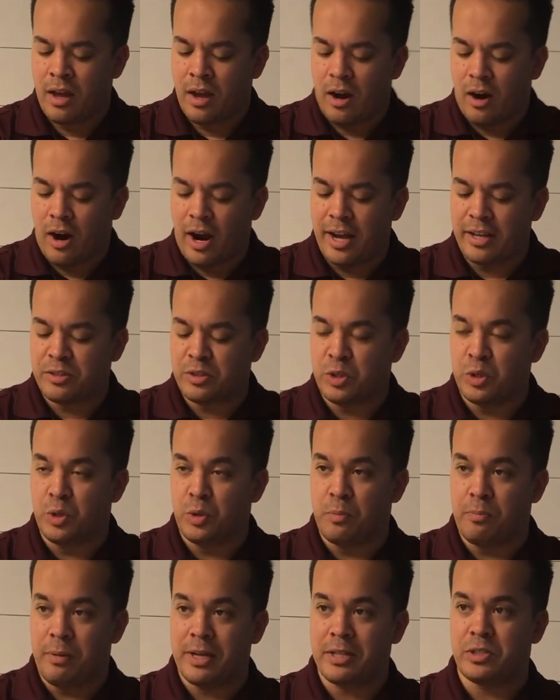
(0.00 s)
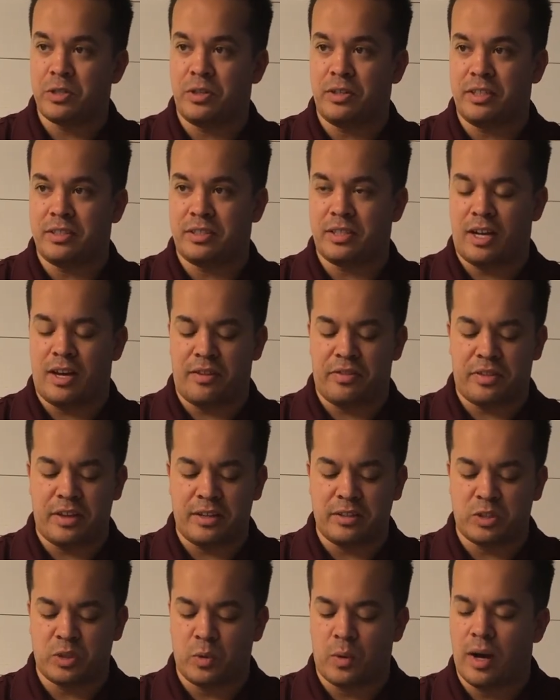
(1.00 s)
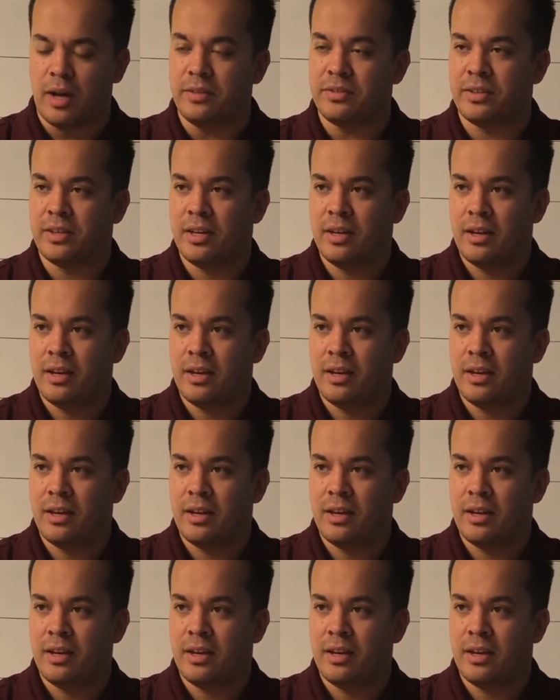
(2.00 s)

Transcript: all right, to picture this uh, thing to us.